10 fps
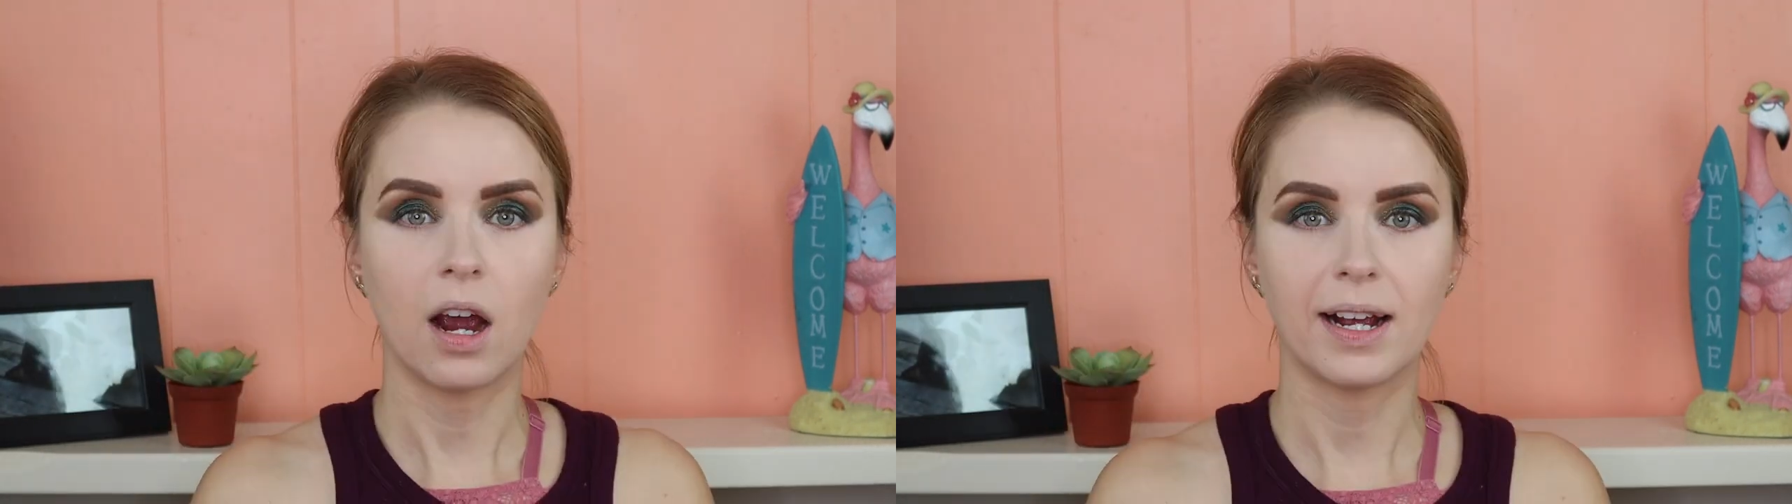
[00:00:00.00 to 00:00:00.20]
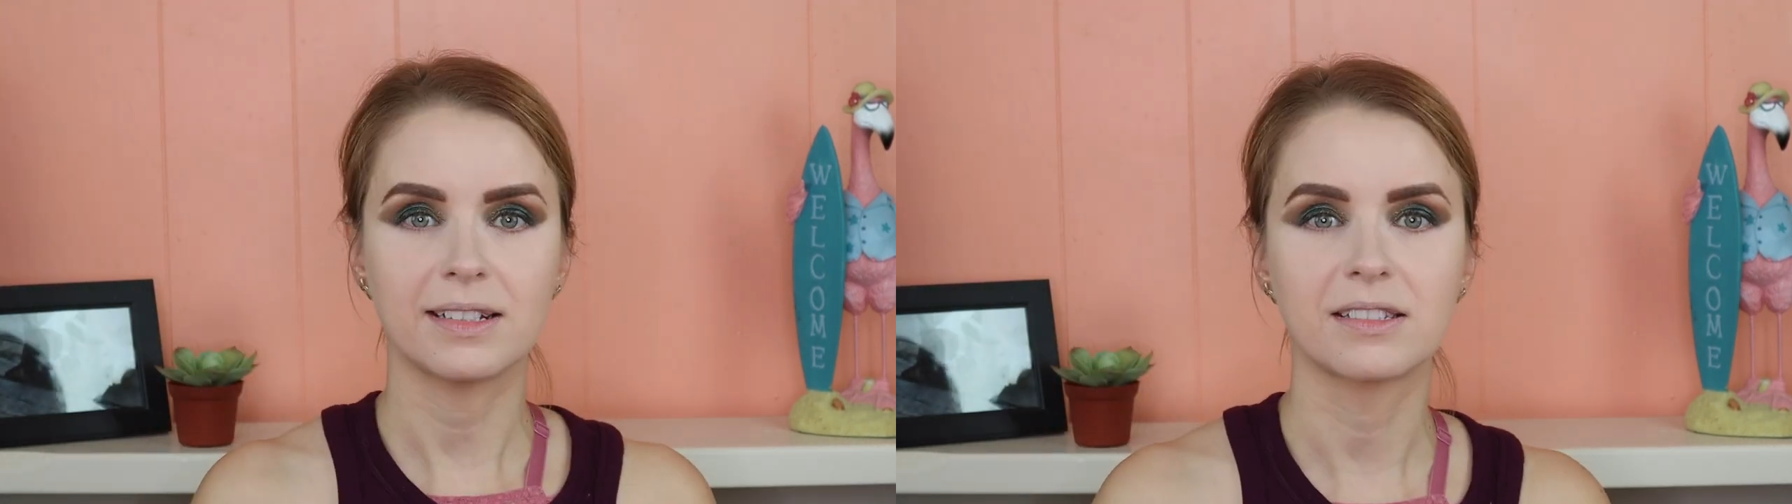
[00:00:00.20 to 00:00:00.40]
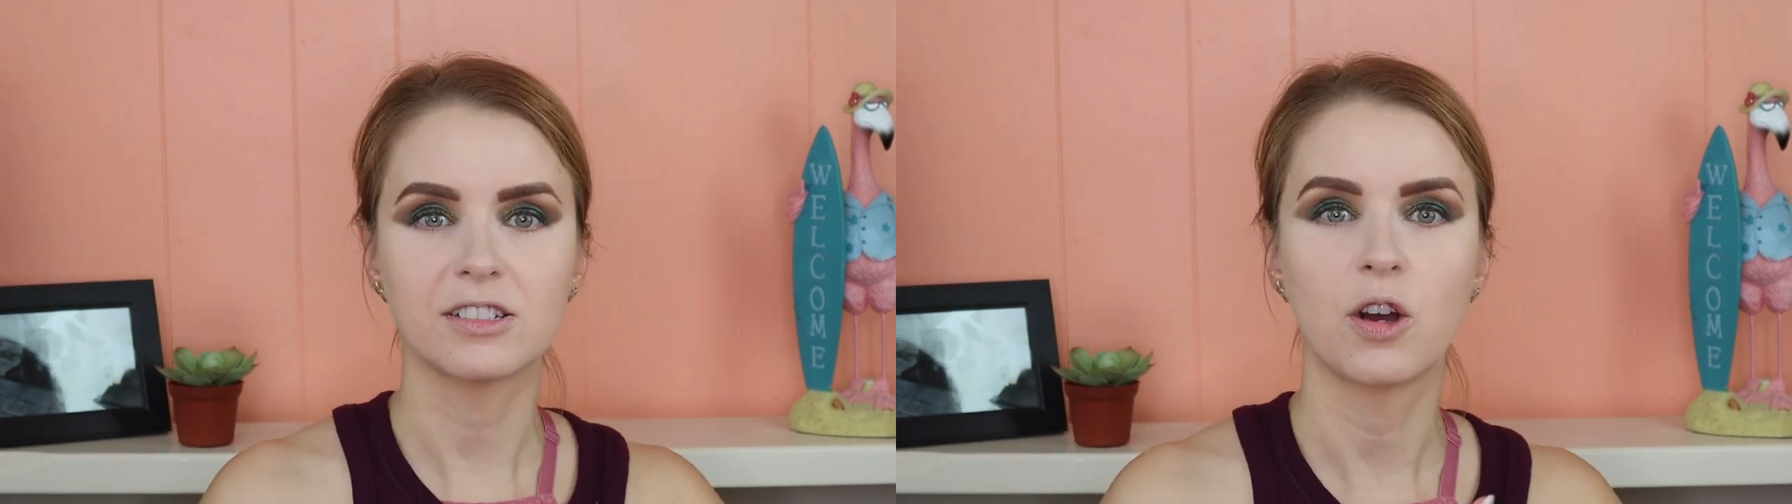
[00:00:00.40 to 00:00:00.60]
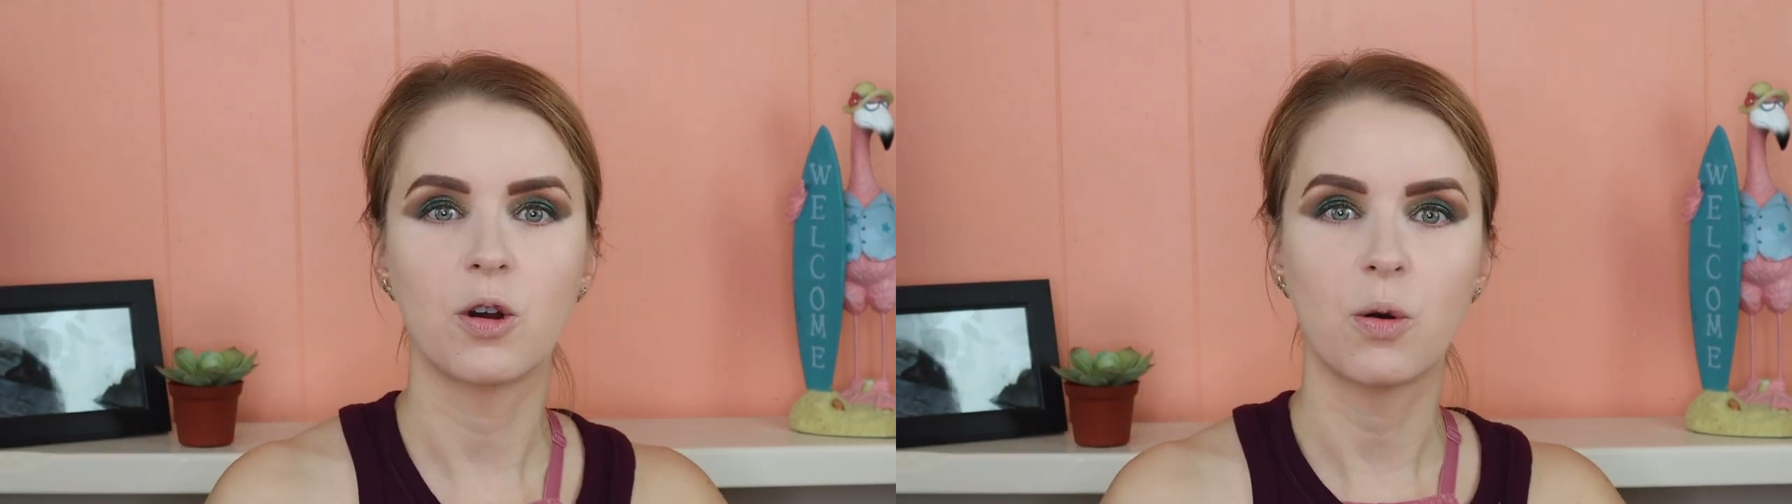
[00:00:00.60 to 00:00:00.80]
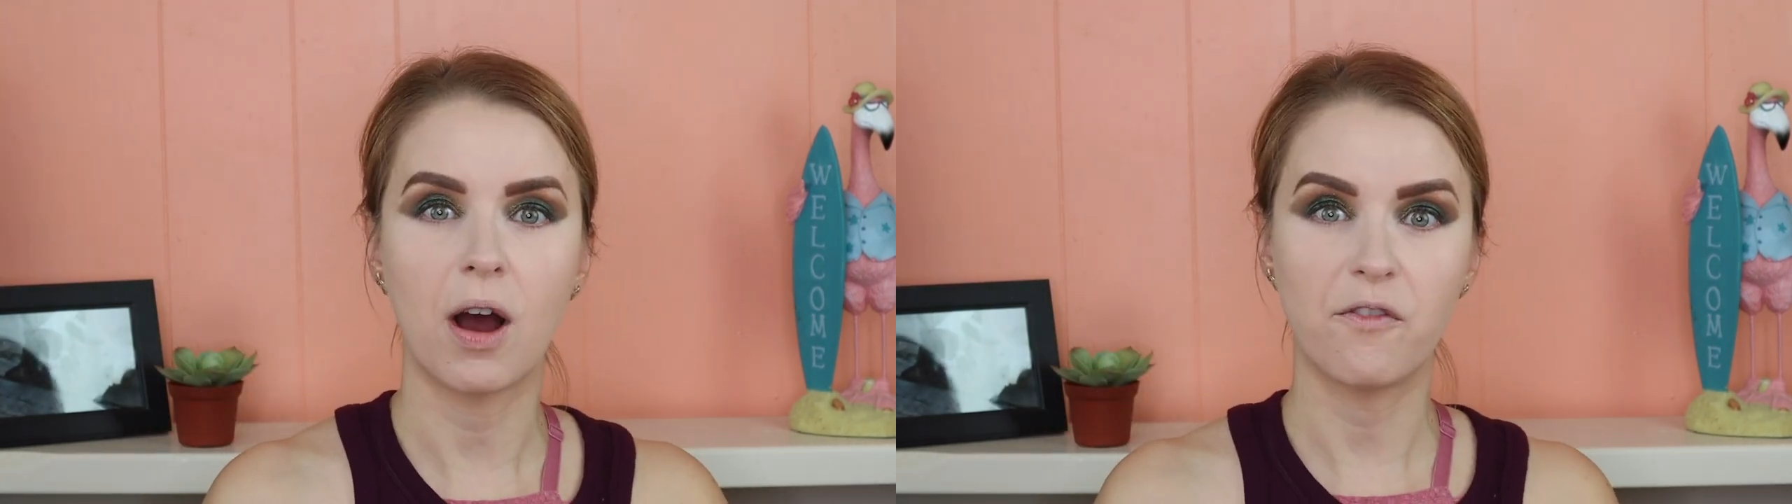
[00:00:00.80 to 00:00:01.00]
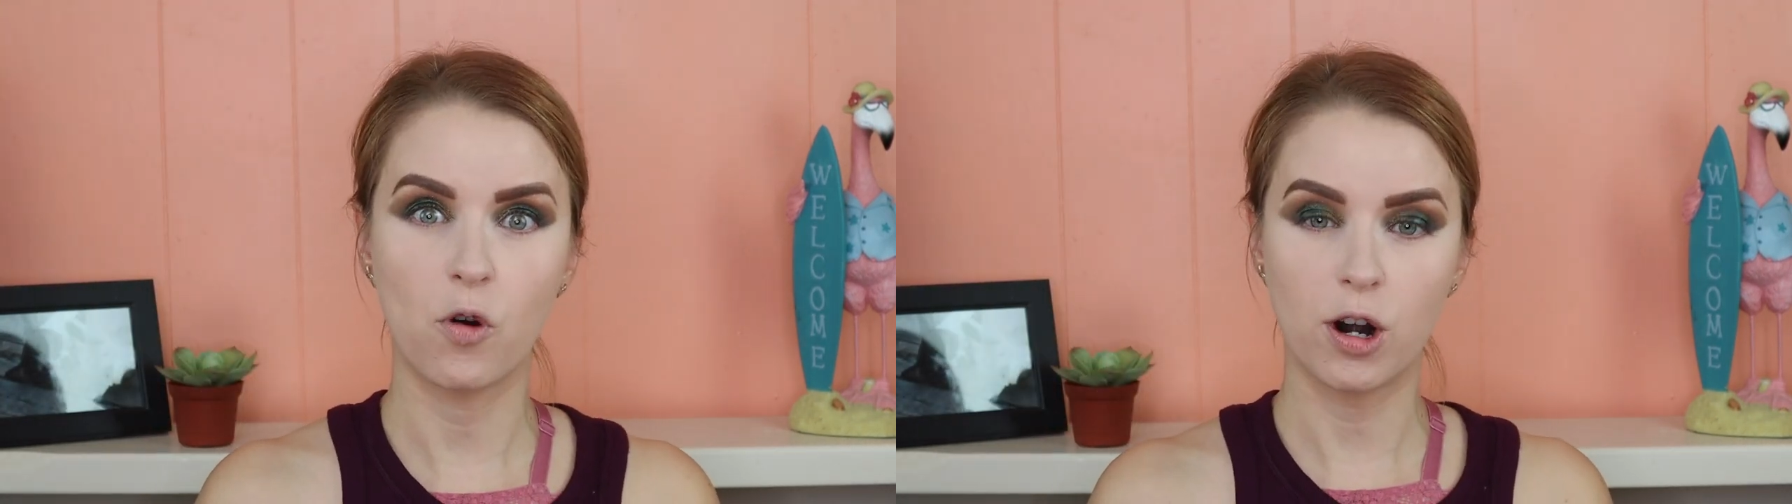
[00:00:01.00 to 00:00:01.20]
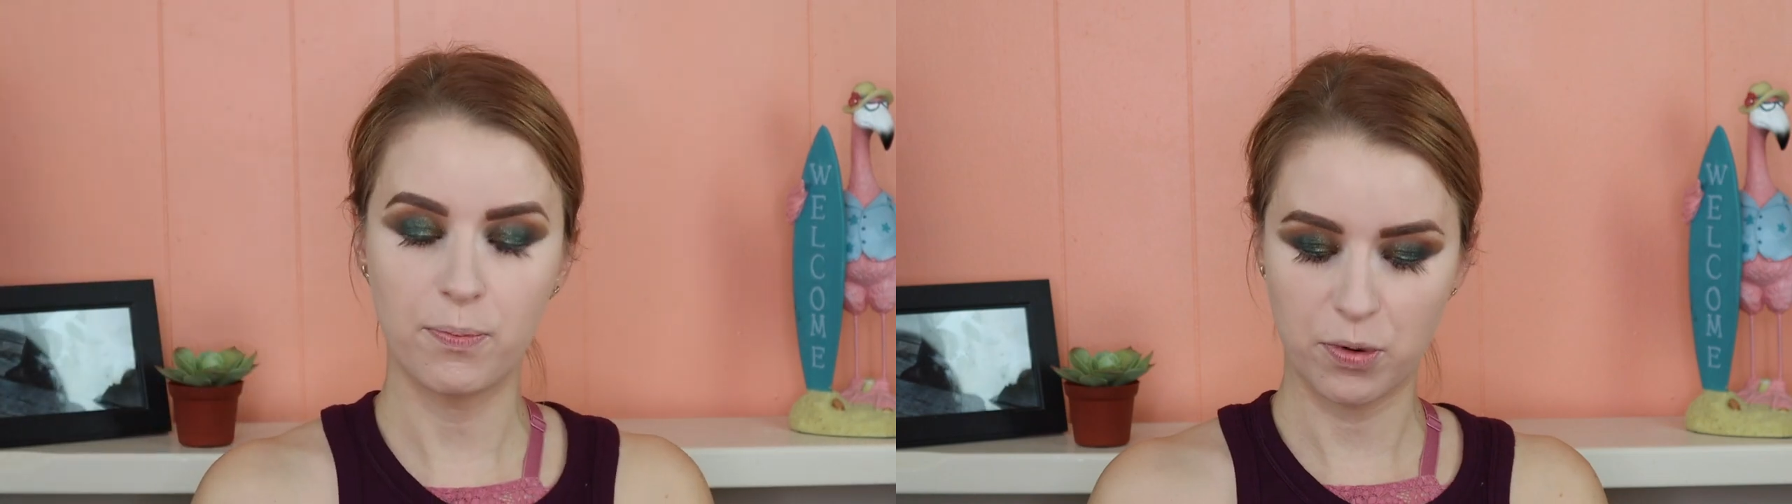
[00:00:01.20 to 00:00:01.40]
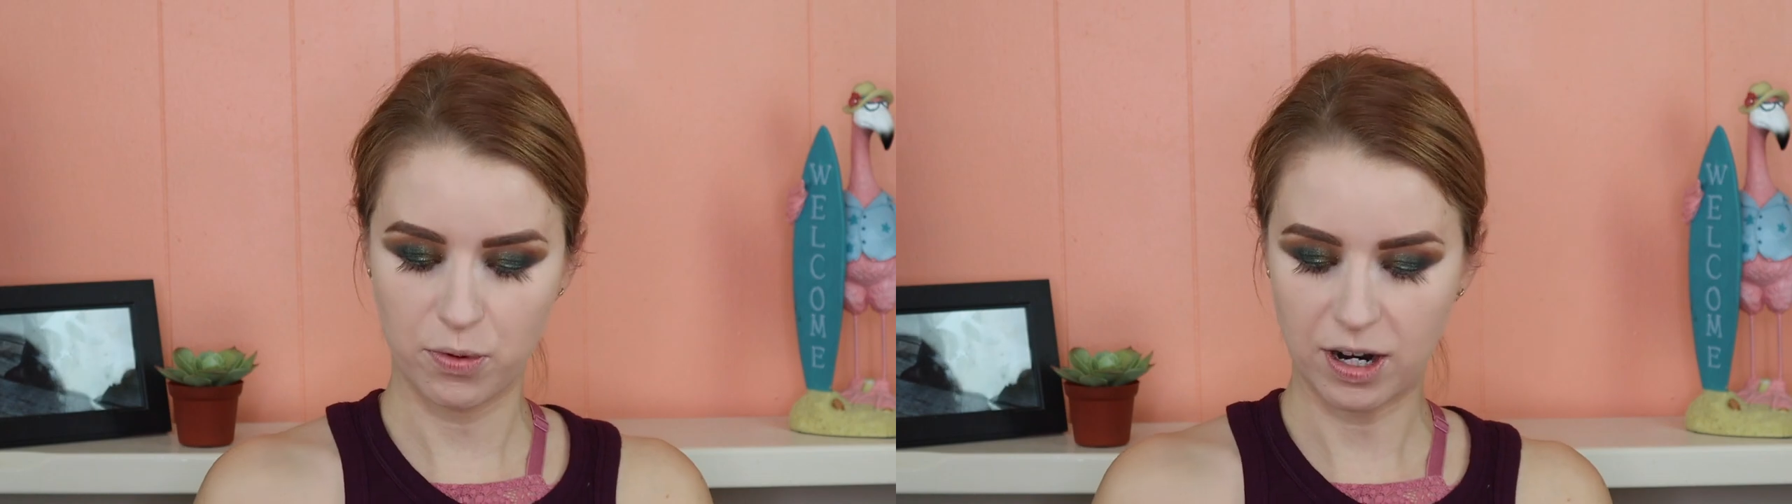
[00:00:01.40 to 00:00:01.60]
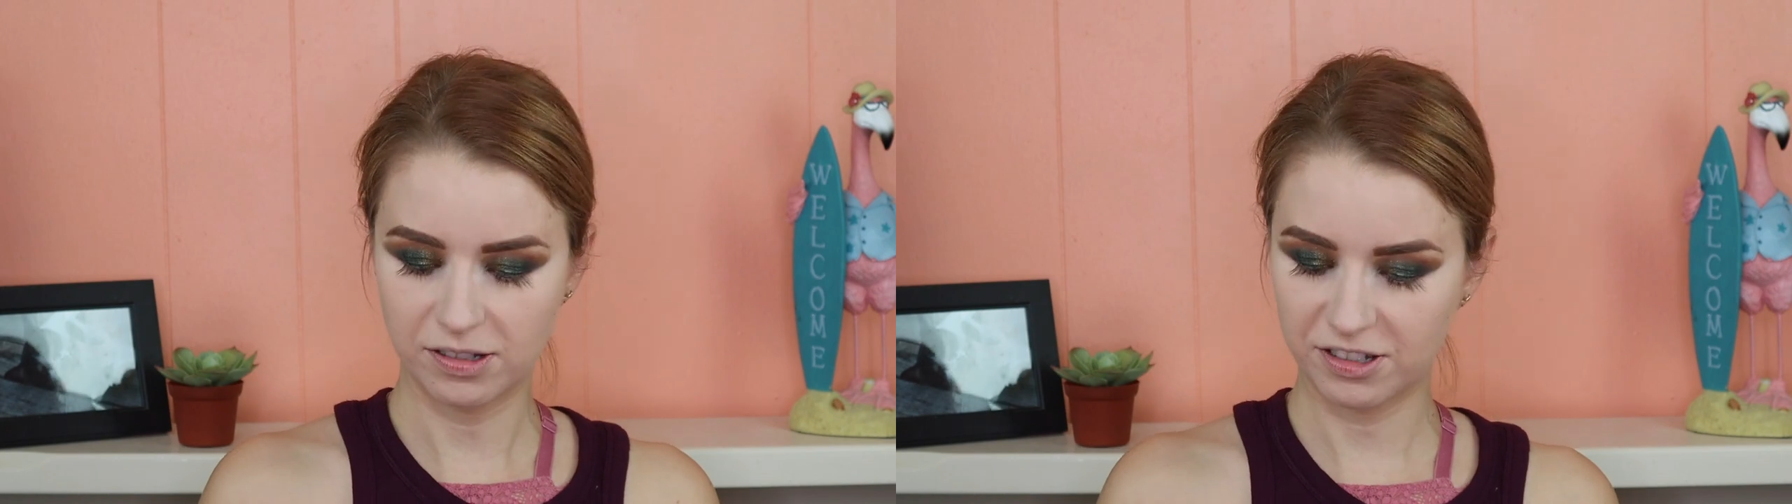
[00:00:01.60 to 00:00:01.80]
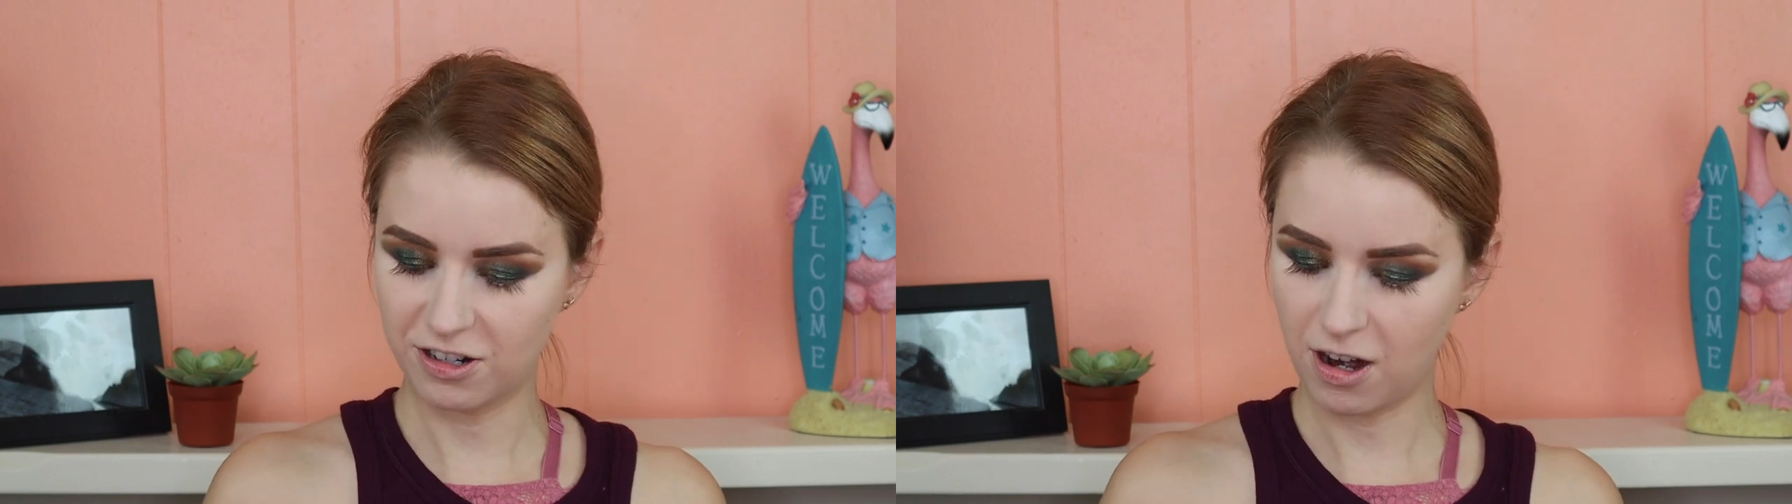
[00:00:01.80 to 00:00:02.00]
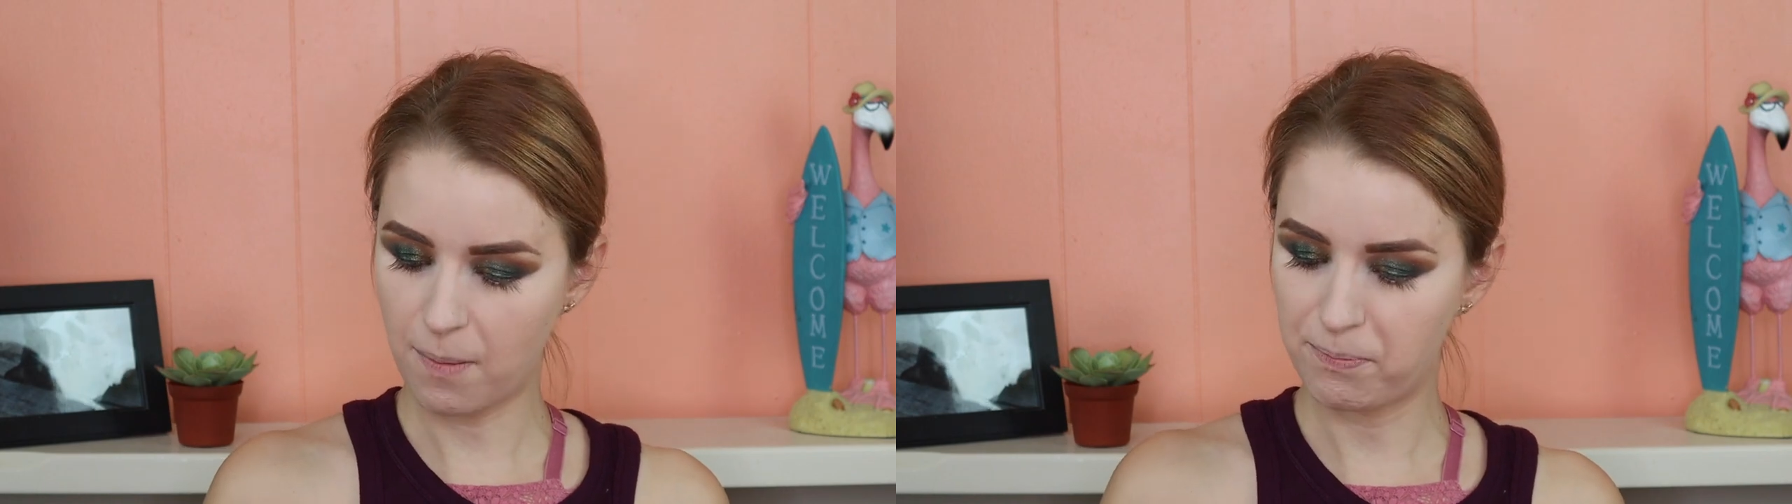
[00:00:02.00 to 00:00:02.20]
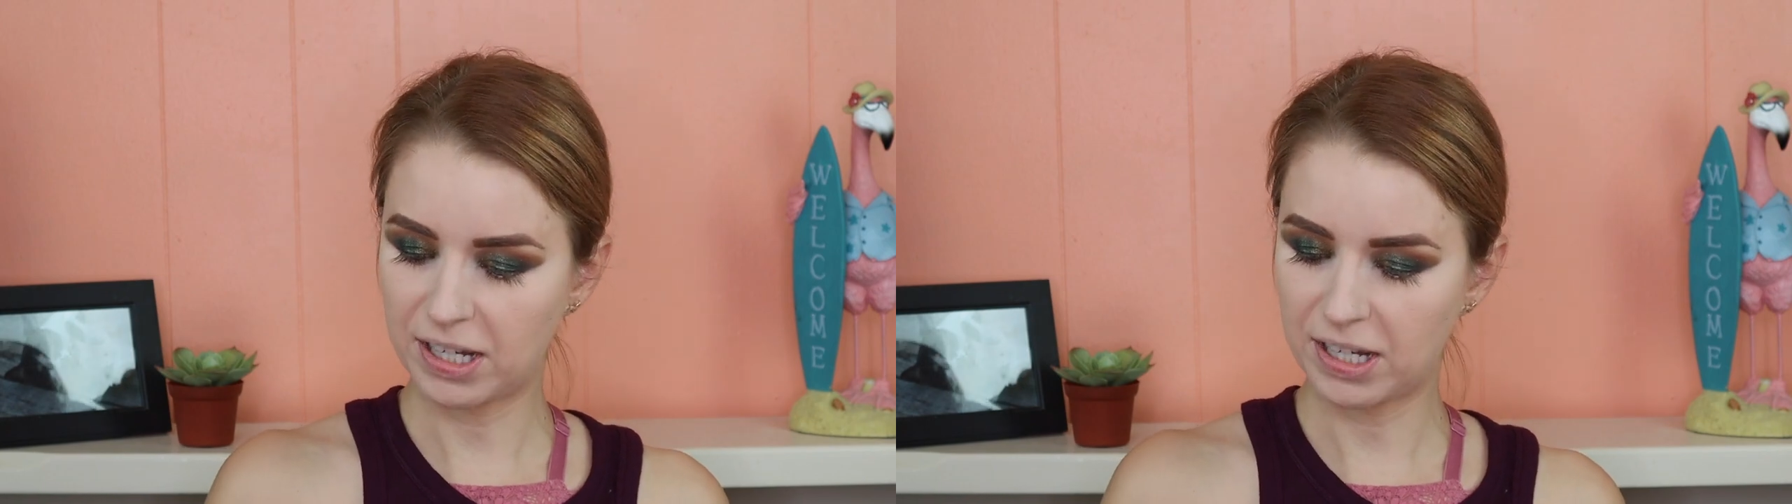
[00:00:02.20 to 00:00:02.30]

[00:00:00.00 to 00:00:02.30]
Alright, so for bronzer,